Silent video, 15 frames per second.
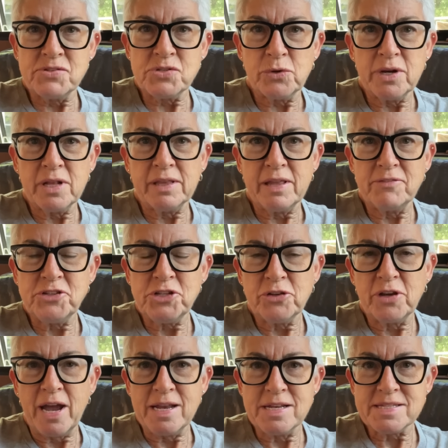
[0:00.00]
sort of left you
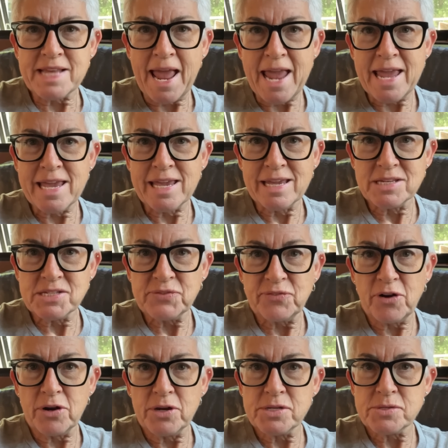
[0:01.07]
guys hanging as
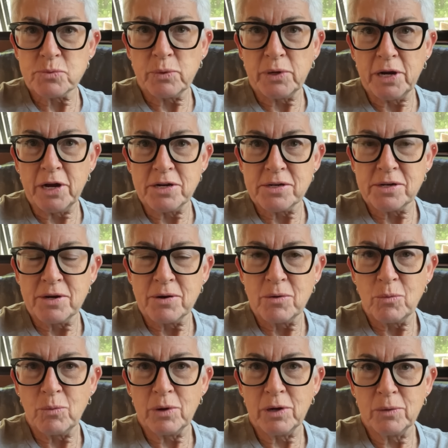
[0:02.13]
far as where
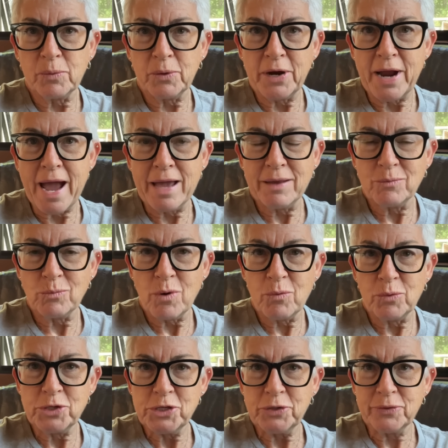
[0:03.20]
we're at and
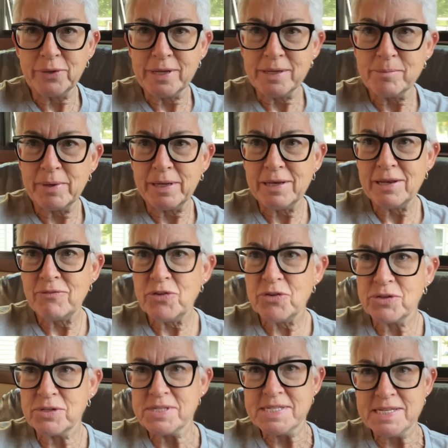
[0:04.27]
what we're doing, but if you
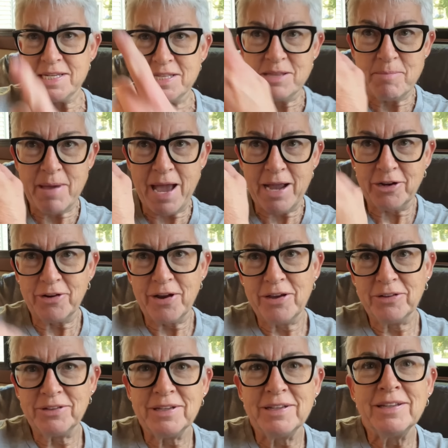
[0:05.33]
can see in the
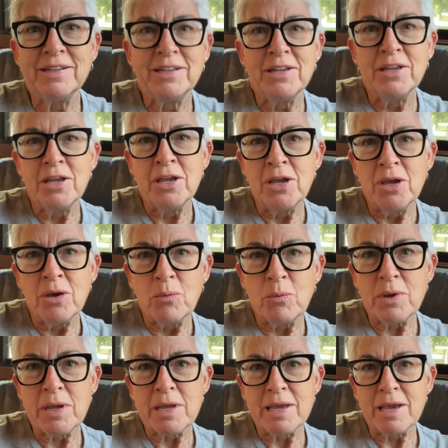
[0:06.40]
background,
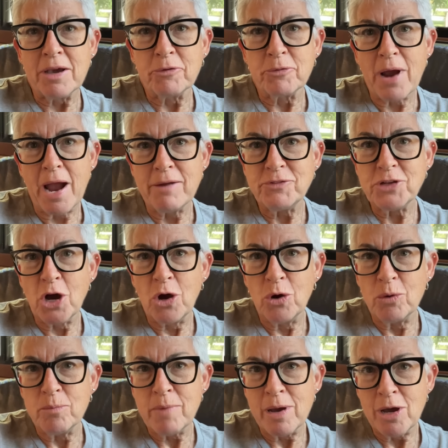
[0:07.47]
we arrived
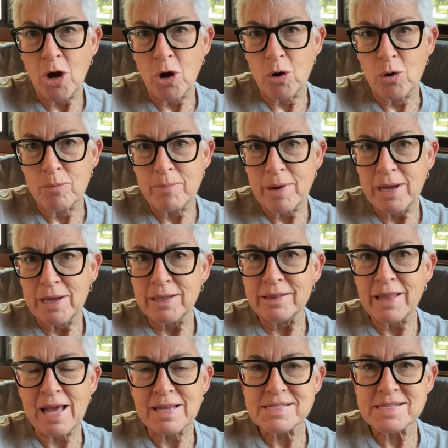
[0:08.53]
home
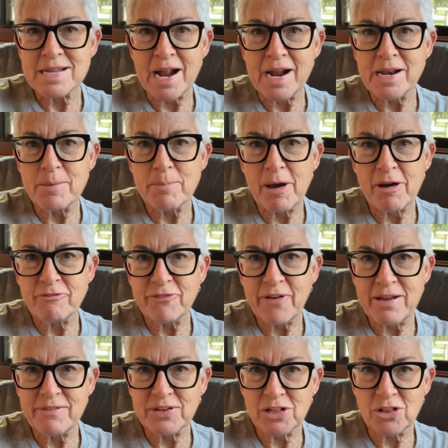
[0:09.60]
last night about
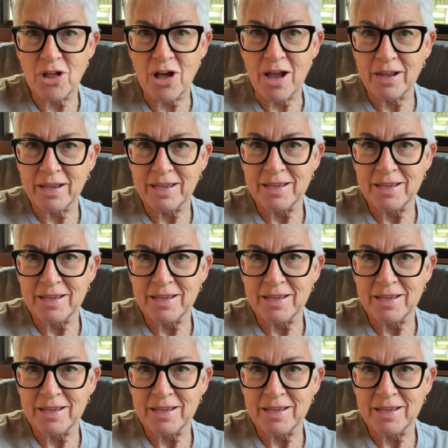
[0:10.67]
5 o'clock.